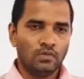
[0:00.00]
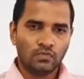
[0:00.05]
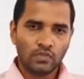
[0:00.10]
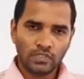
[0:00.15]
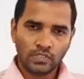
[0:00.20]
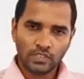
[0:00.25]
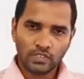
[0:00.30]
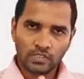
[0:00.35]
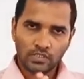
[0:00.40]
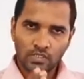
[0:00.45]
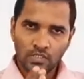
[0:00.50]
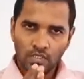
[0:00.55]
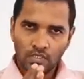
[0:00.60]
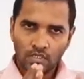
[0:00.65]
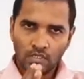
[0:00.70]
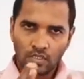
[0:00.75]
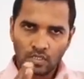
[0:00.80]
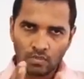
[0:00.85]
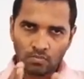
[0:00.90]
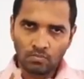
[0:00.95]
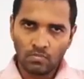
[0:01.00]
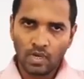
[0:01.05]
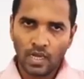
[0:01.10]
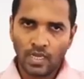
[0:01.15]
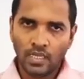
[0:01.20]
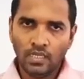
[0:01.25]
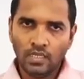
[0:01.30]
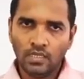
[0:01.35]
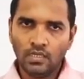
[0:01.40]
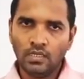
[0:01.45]
which is
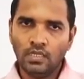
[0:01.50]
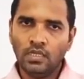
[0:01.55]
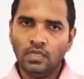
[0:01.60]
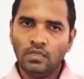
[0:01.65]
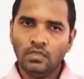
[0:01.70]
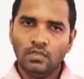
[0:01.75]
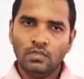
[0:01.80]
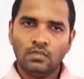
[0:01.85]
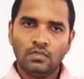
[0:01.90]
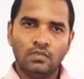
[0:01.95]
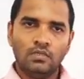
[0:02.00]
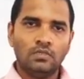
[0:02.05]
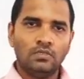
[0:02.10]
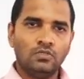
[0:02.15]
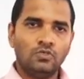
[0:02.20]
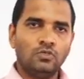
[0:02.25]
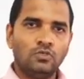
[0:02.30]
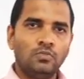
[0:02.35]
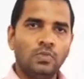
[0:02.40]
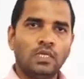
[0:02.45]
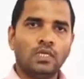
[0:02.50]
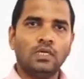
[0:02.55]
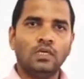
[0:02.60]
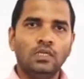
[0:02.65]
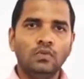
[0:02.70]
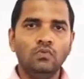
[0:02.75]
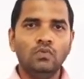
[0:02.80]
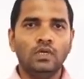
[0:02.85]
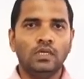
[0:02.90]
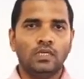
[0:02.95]
binary to be
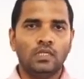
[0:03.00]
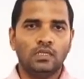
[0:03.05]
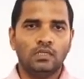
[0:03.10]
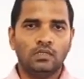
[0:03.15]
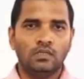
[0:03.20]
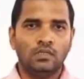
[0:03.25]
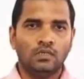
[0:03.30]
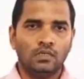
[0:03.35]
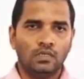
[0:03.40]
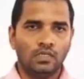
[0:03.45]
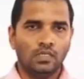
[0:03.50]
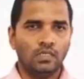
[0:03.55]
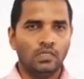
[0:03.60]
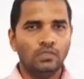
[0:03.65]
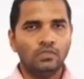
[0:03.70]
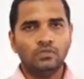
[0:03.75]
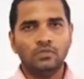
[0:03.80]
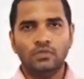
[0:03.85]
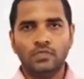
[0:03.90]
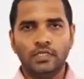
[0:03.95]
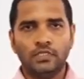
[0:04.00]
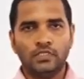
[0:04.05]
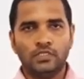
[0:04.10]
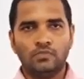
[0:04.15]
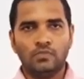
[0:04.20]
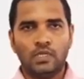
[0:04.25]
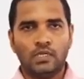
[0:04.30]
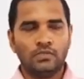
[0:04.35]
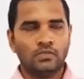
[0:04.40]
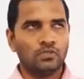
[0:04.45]
converted into decimal.